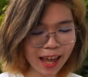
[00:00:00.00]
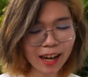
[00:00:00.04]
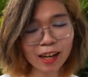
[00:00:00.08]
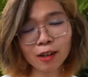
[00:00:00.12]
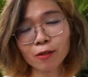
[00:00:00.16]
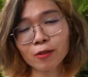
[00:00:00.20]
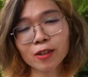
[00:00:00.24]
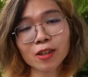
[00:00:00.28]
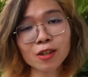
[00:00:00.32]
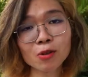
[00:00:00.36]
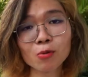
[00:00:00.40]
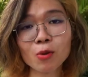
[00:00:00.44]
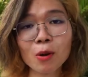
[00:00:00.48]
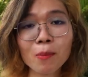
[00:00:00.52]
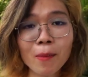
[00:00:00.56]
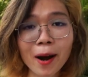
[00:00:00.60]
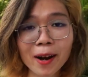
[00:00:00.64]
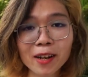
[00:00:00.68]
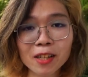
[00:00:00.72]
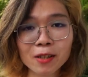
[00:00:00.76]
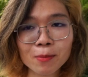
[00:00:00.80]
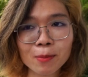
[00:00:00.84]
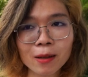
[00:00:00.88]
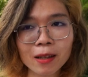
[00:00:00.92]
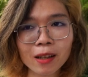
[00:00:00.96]
And it just
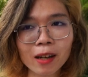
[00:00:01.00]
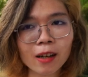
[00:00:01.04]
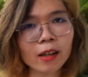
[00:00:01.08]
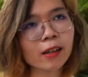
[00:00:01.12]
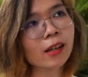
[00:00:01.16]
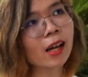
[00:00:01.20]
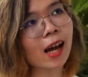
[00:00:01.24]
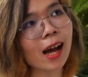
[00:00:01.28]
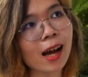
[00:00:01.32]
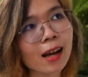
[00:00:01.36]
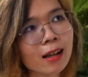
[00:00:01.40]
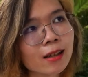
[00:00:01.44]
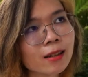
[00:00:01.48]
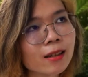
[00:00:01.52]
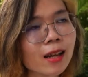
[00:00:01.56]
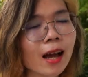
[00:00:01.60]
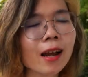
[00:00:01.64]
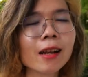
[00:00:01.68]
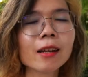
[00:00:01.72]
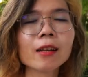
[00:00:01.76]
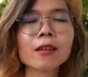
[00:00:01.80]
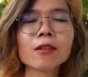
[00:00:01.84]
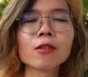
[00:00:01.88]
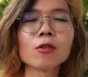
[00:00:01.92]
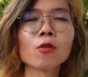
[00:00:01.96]
reminds me that yes,
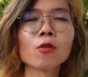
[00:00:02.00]
I need